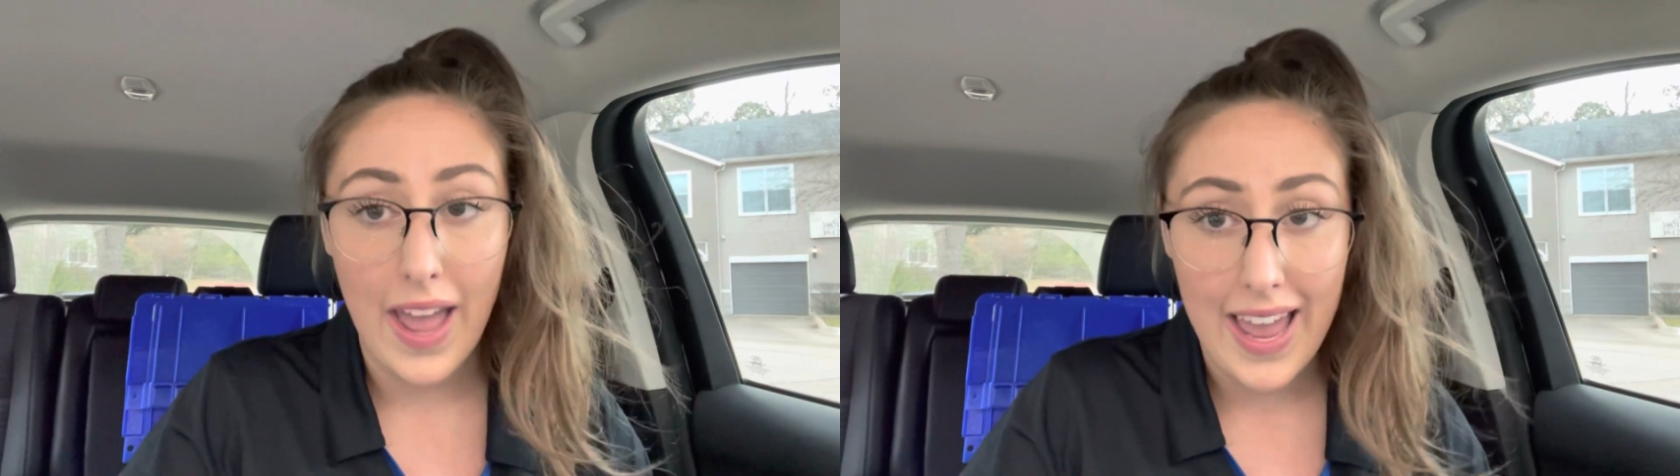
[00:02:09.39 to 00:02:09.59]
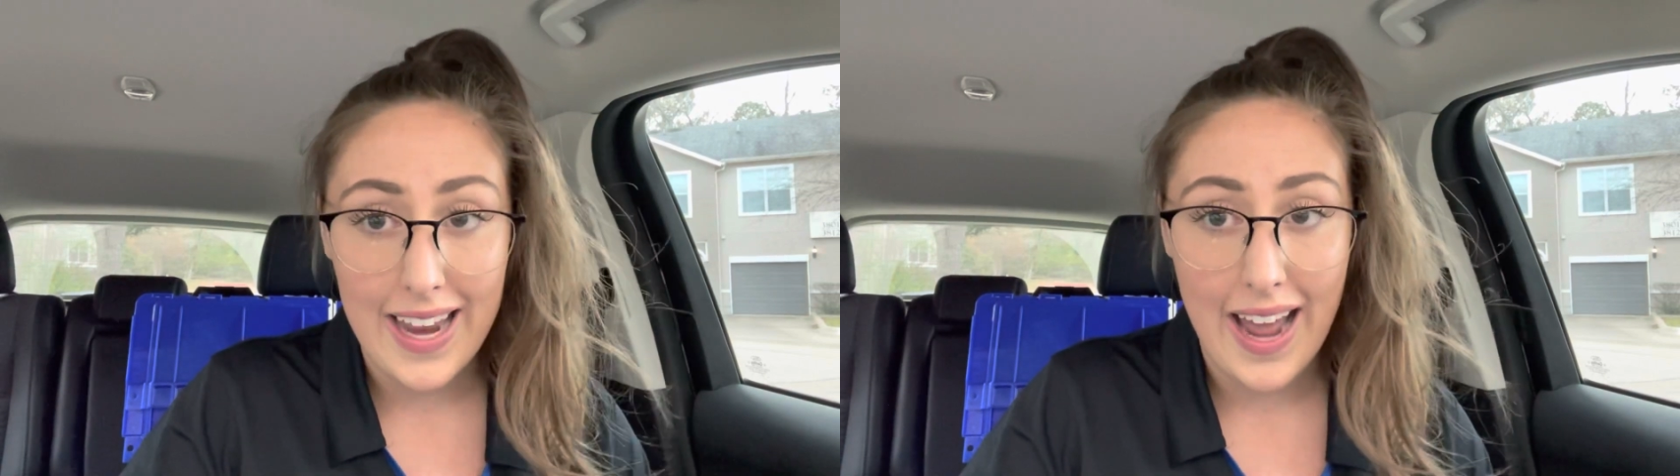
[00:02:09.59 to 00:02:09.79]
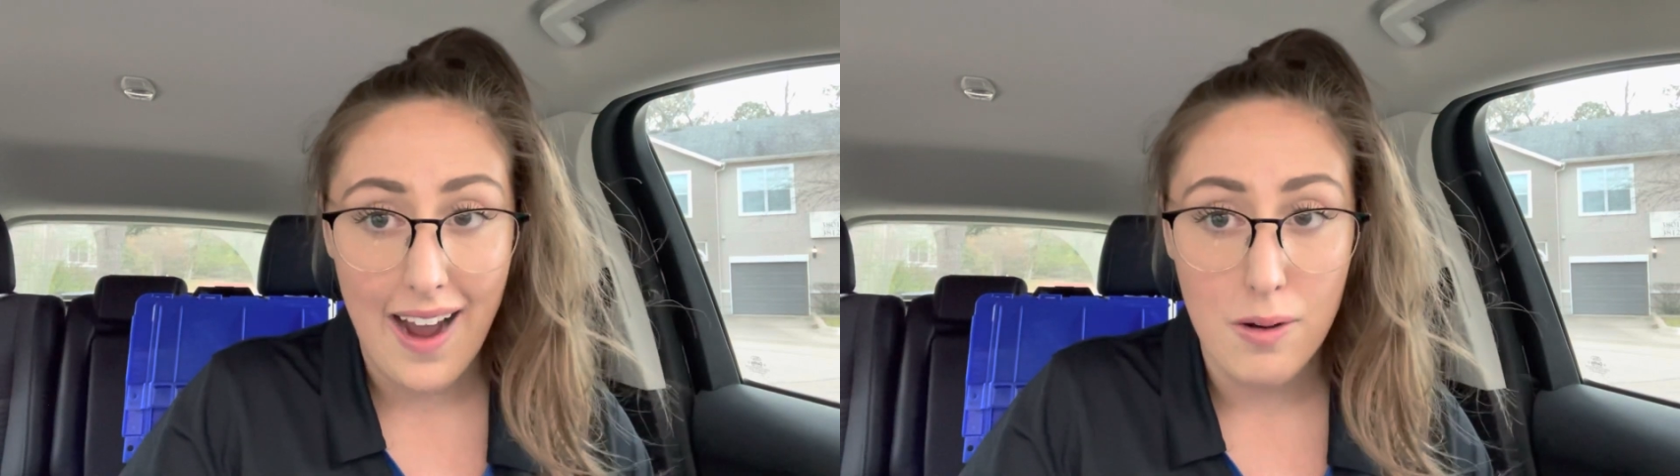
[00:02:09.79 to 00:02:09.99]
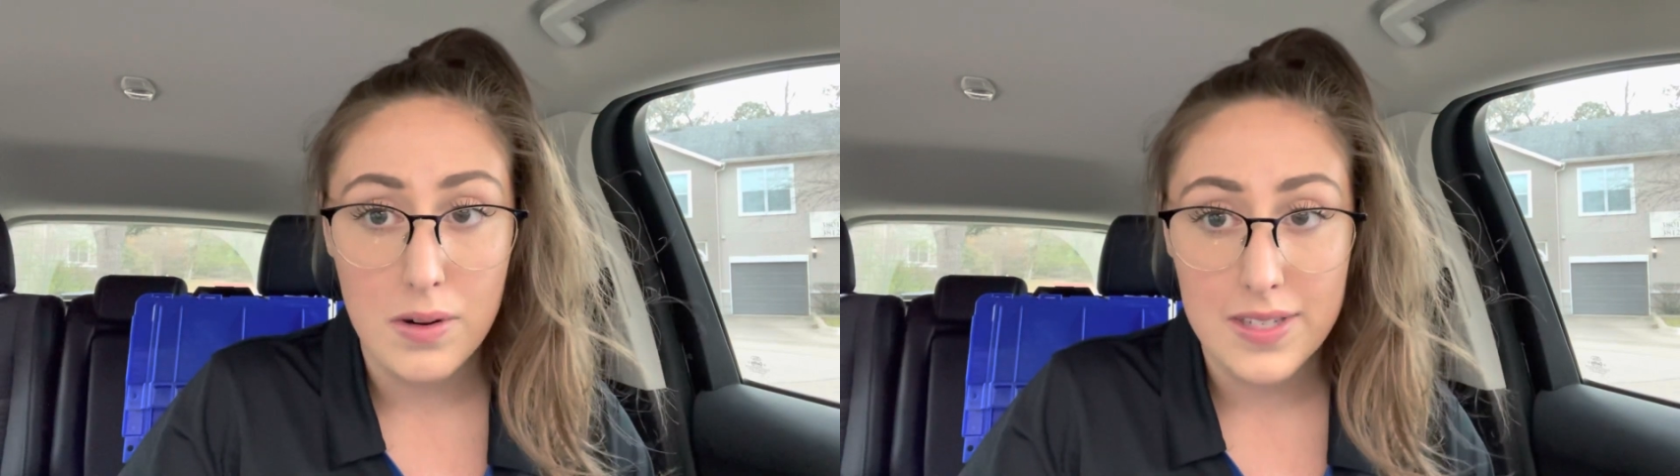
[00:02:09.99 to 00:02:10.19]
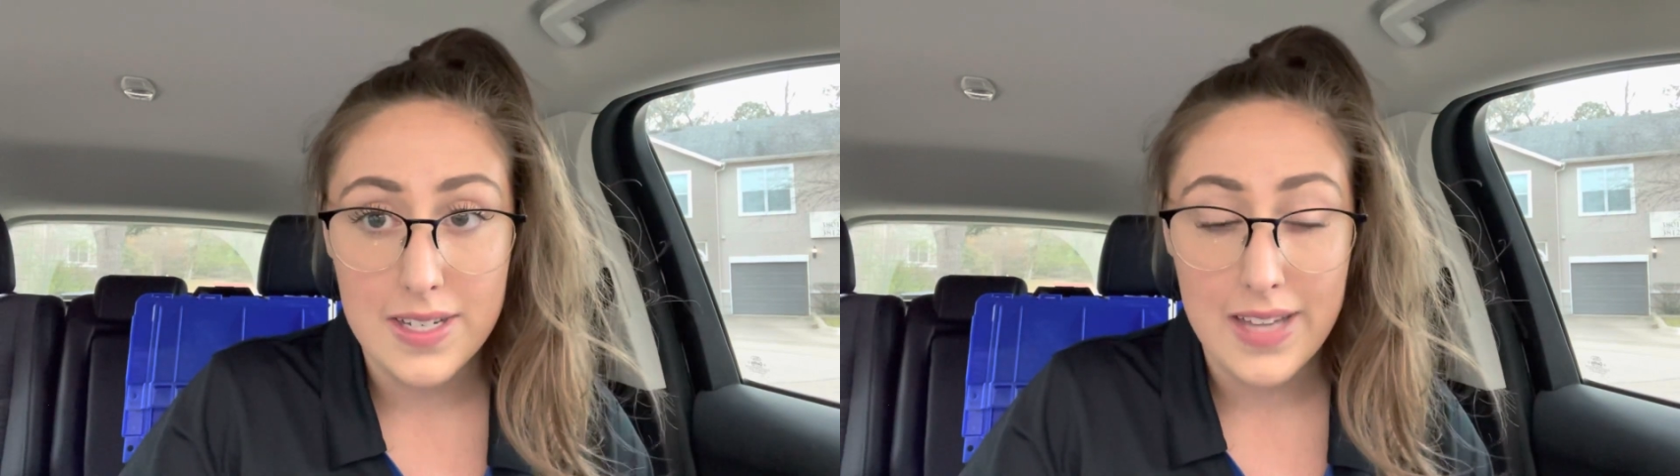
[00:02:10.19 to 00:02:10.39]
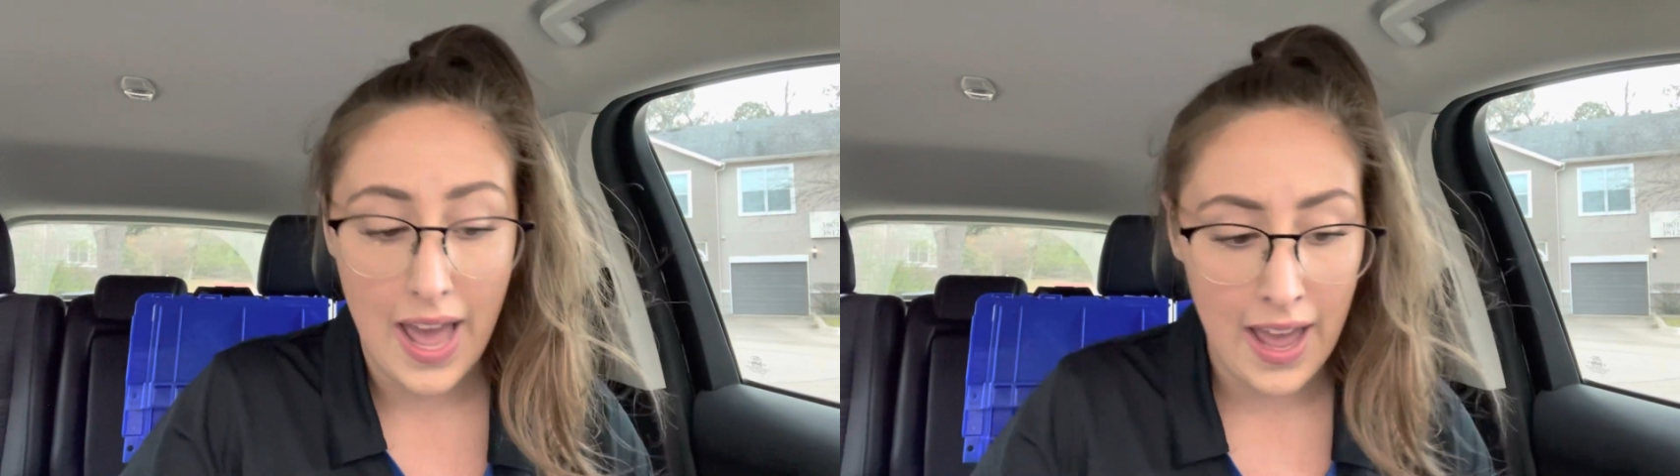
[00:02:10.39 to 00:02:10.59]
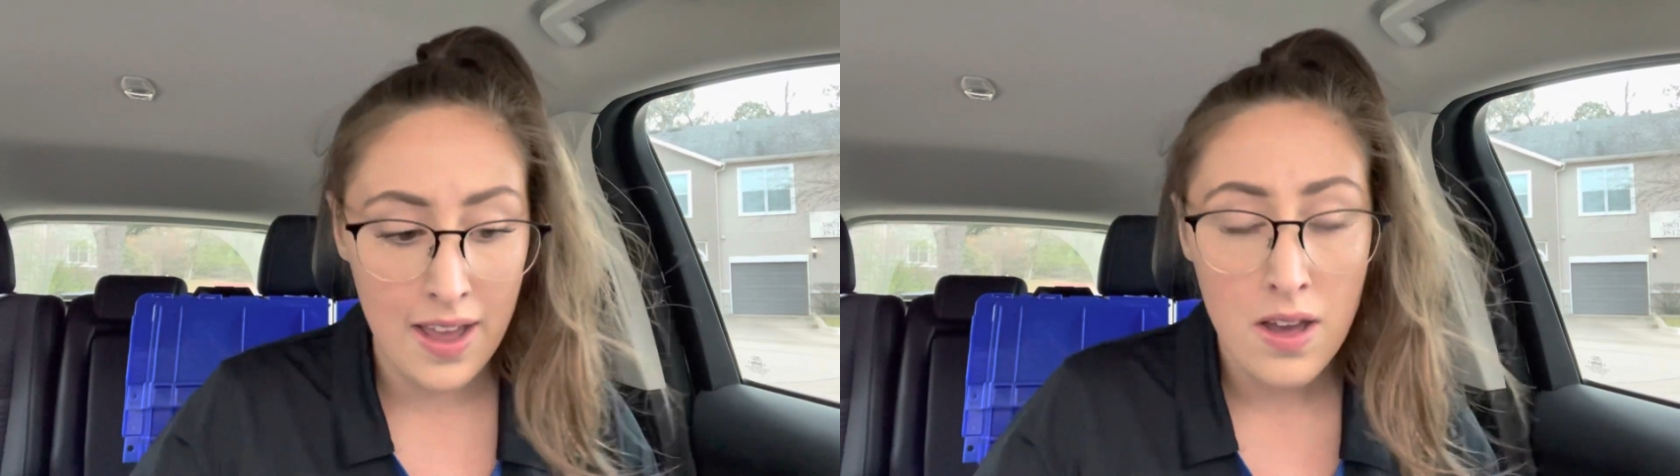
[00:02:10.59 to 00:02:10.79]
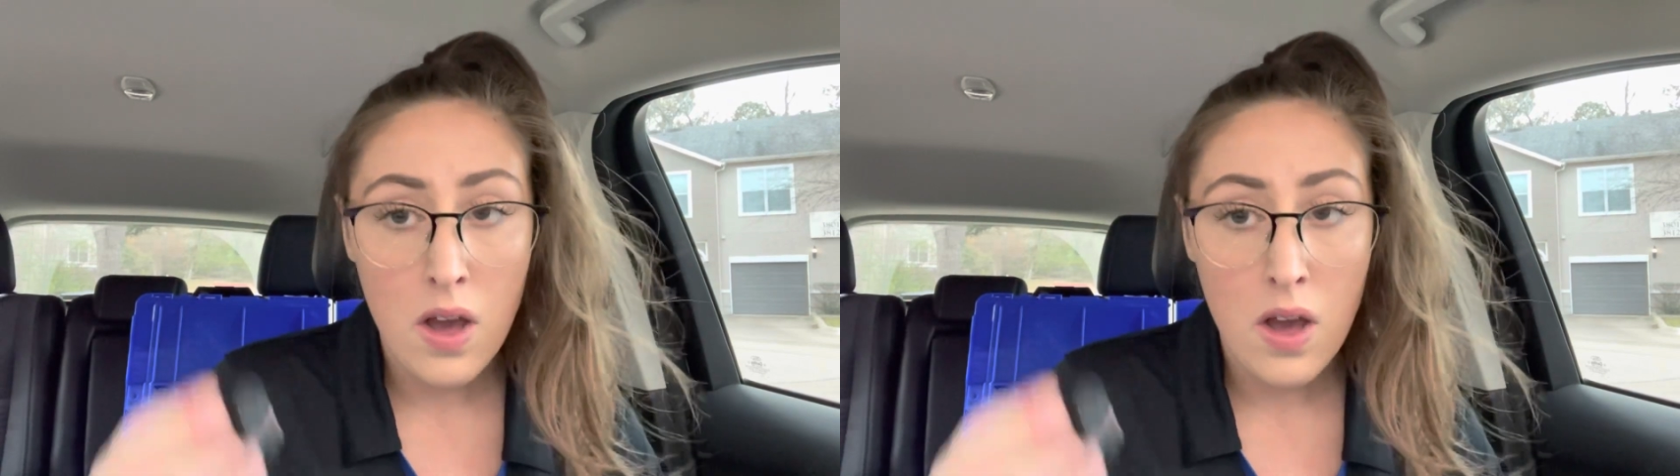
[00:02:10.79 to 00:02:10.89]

eight hours a day.